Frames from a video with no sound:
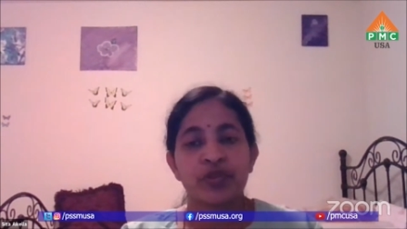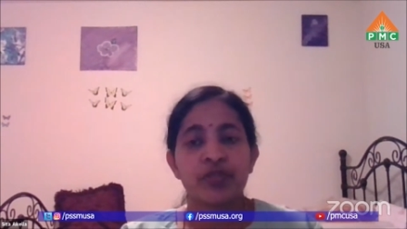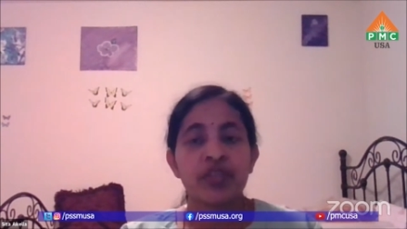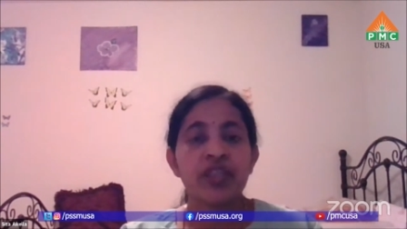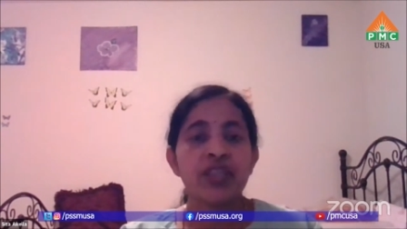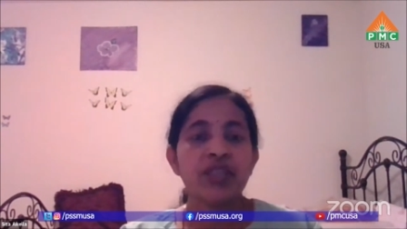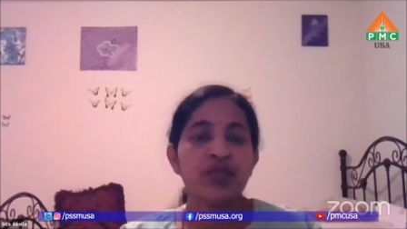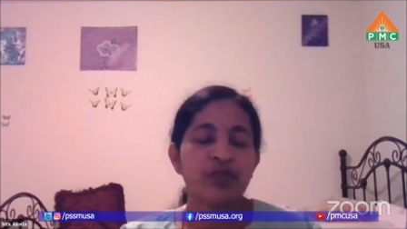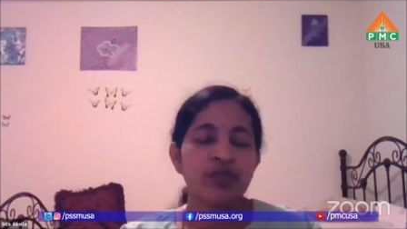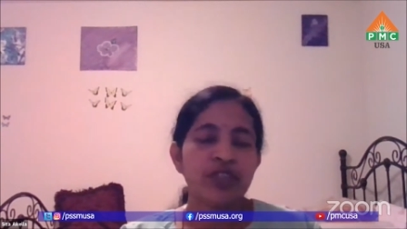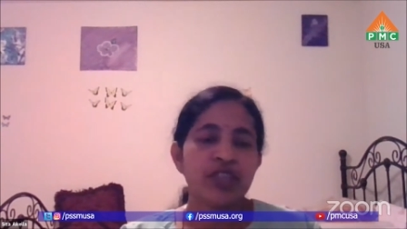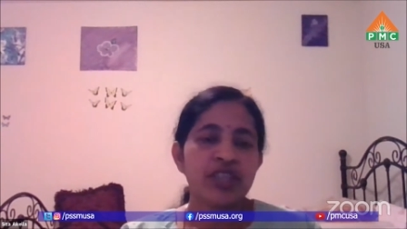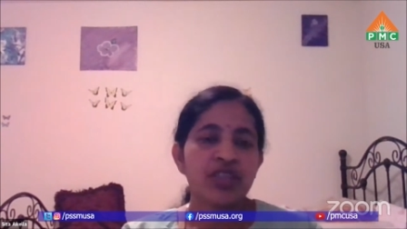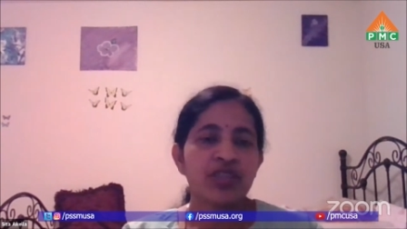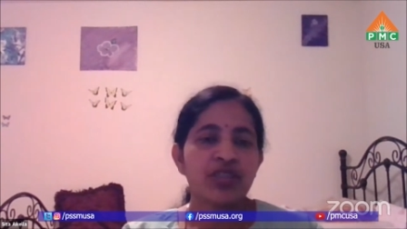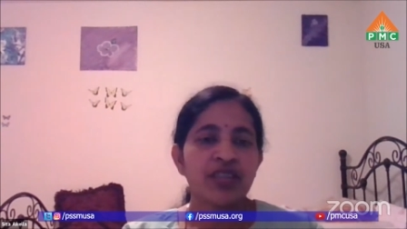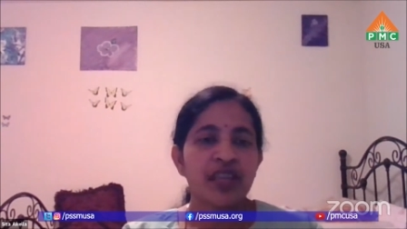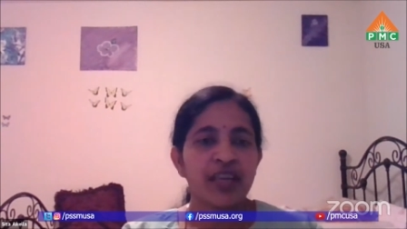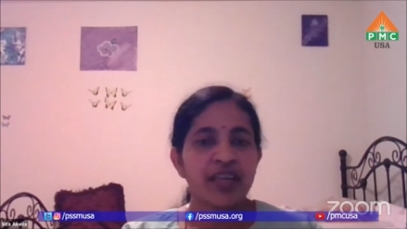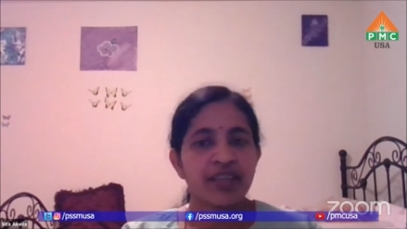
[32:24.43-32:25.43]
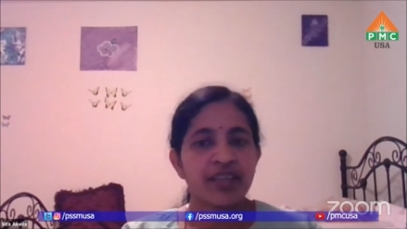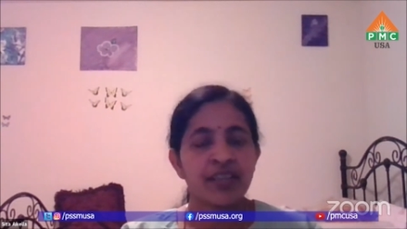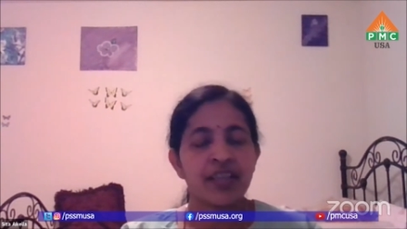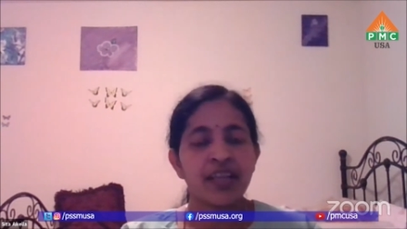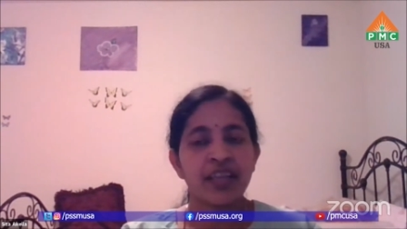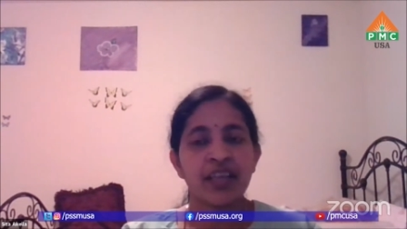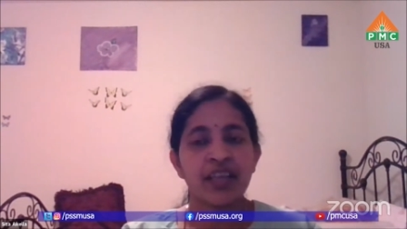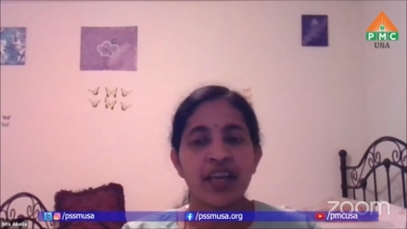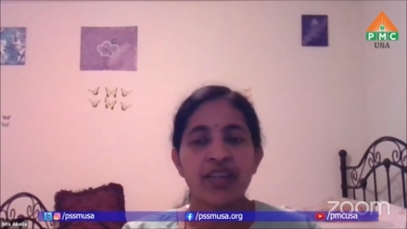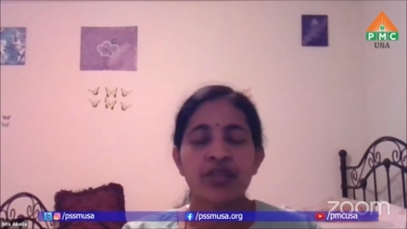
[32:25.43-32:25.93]
Which is nice.
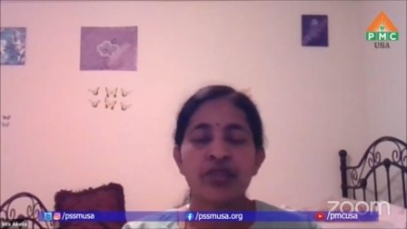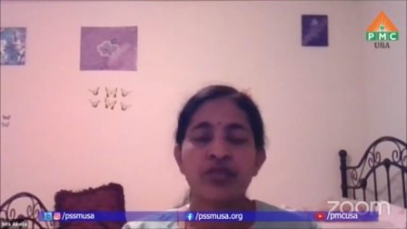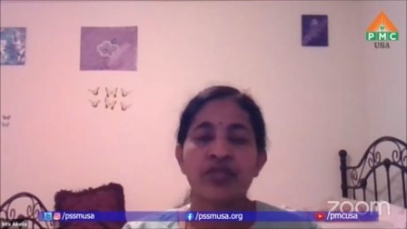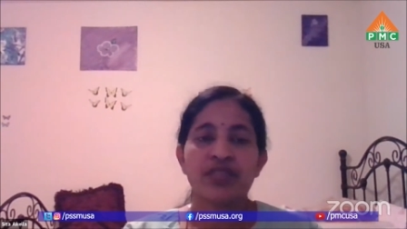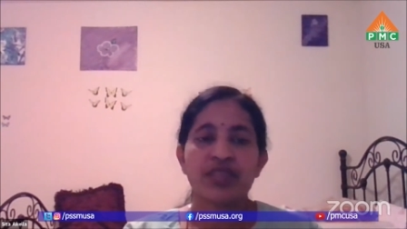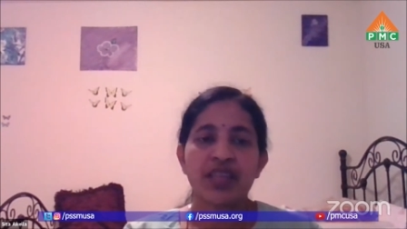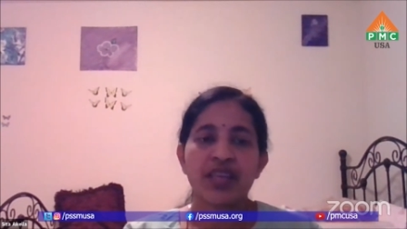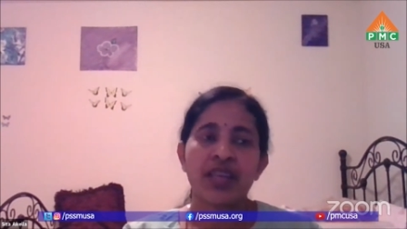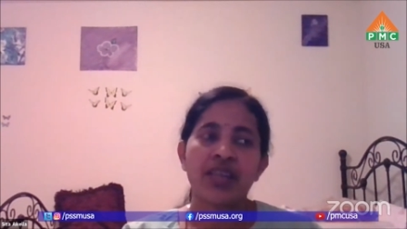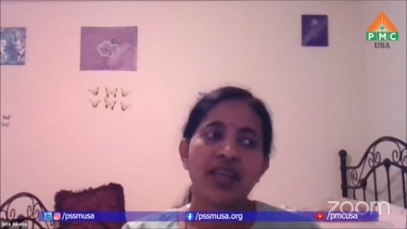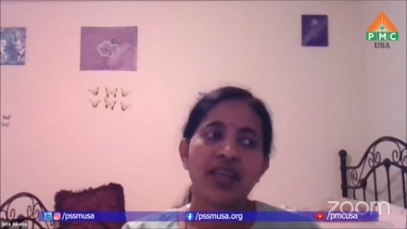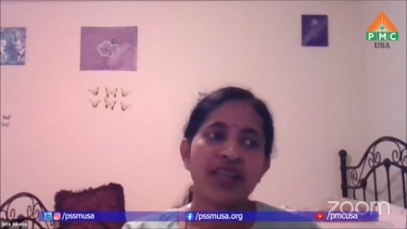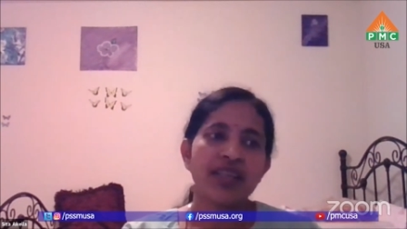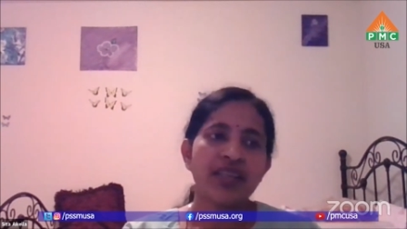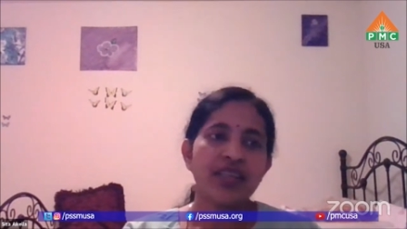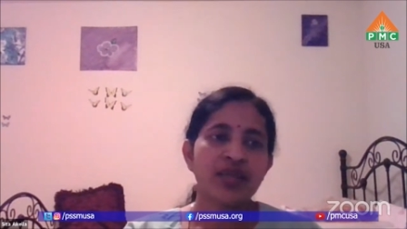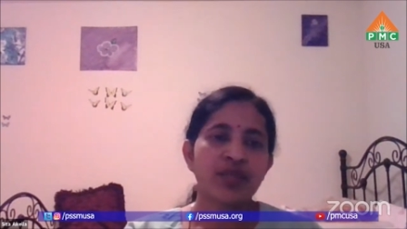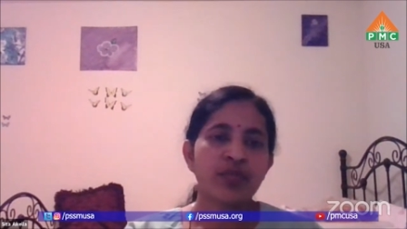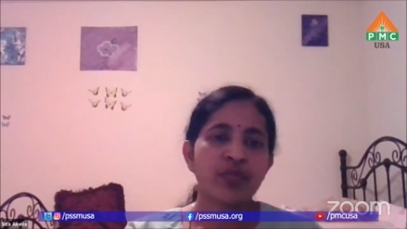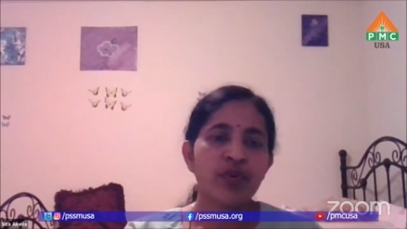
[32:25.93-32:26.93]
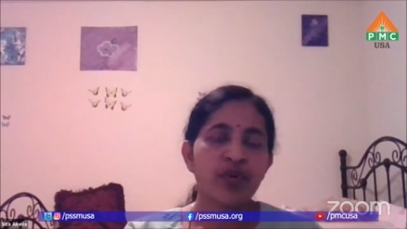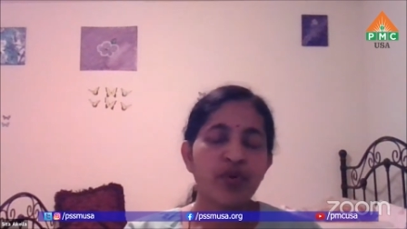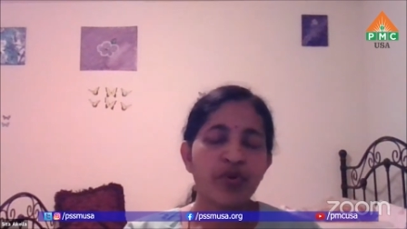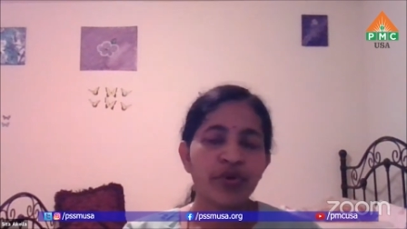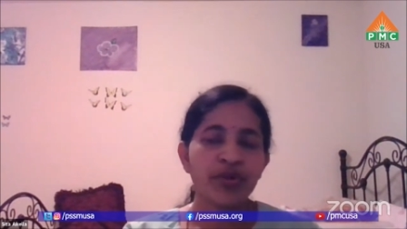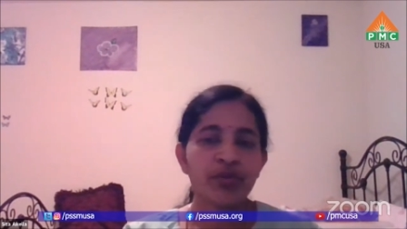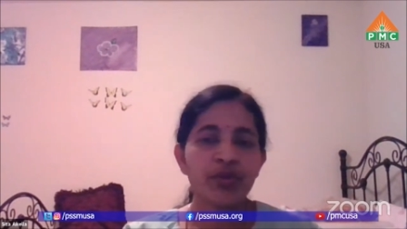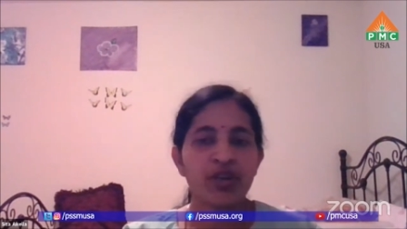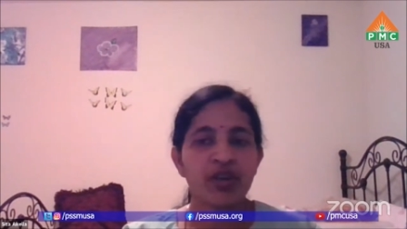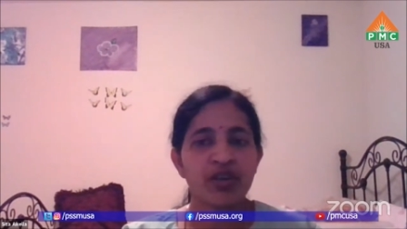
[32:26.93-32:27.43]
And I should say that it's
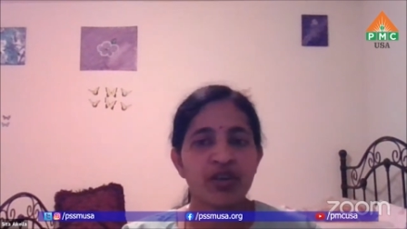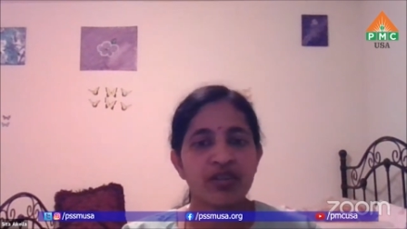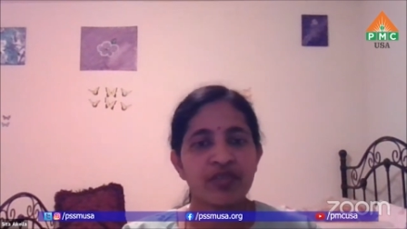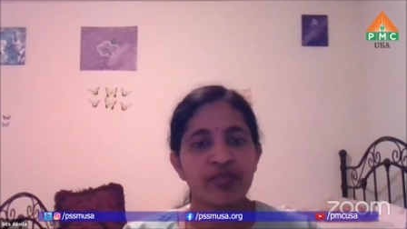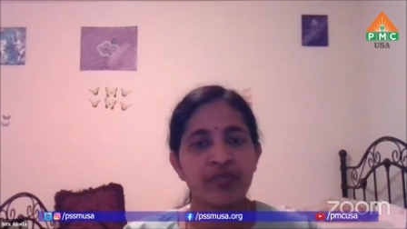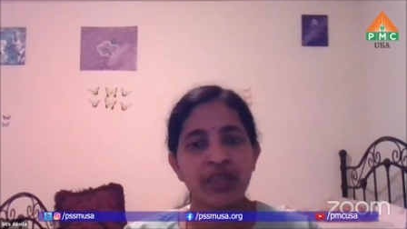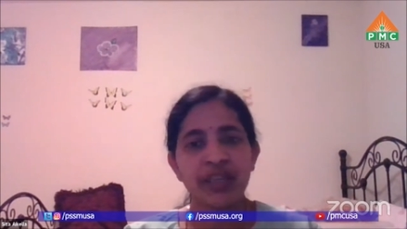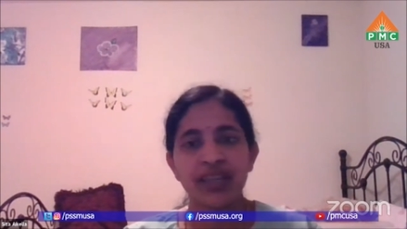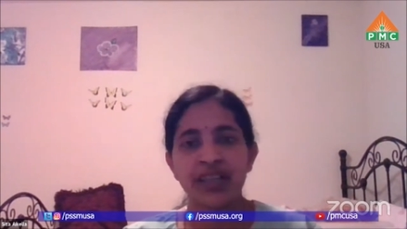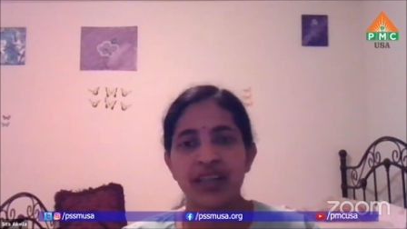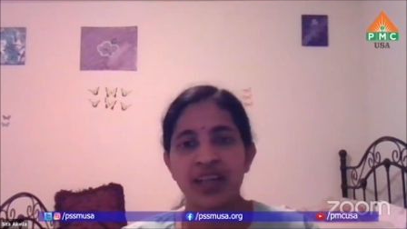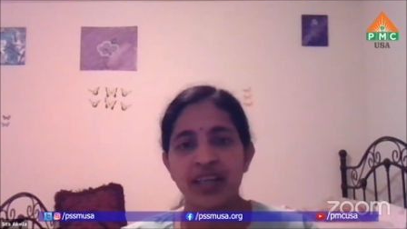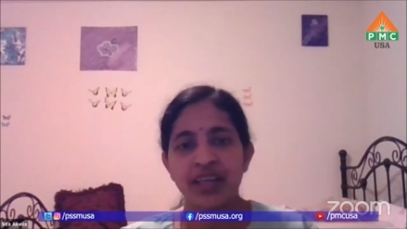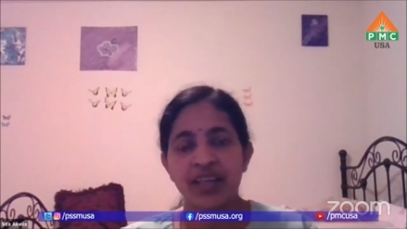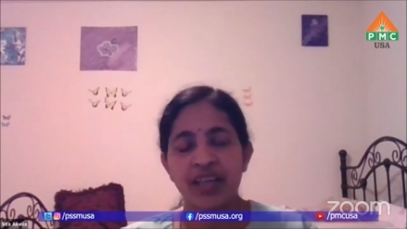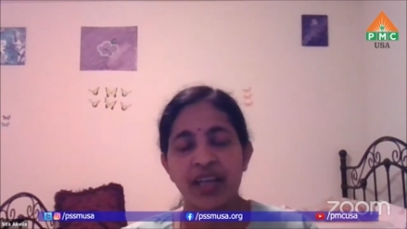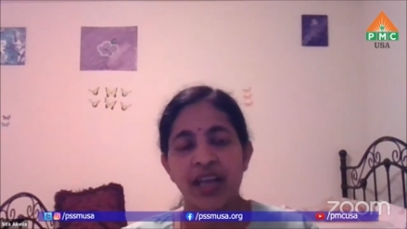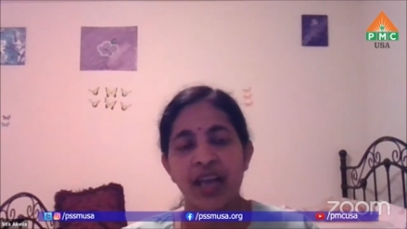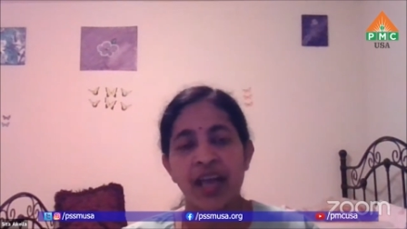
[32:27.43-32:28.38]
both because of meditating